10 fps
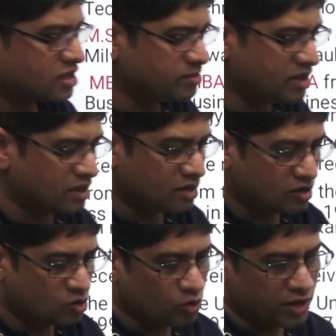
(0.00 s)
that mean
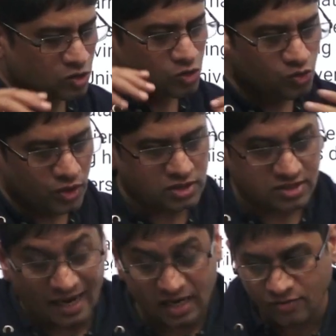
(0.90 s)
going to US
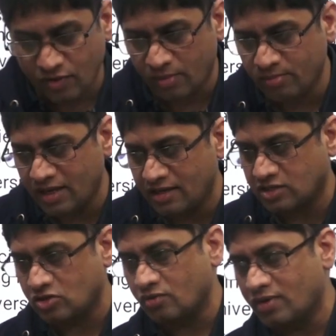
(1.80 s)
directly for MBA
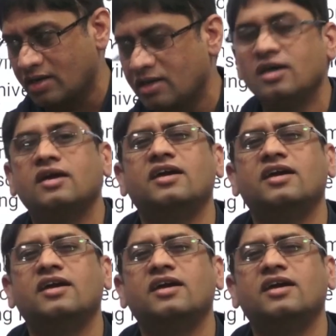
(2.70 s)
does not work?